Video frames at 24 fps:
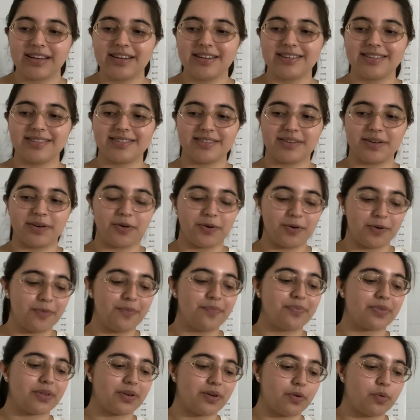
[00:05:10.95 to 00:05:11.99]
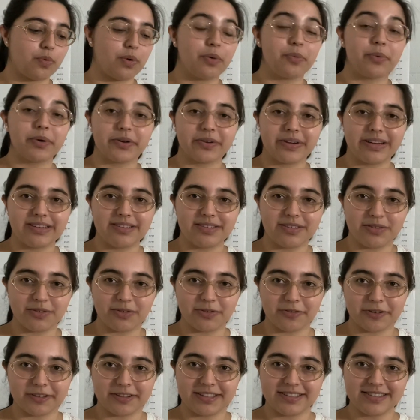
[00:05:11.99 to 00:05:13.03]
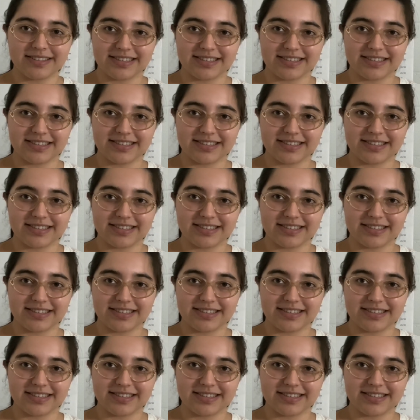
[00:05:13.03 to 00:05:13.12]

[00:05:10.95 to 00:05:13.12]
So what we're going to do for this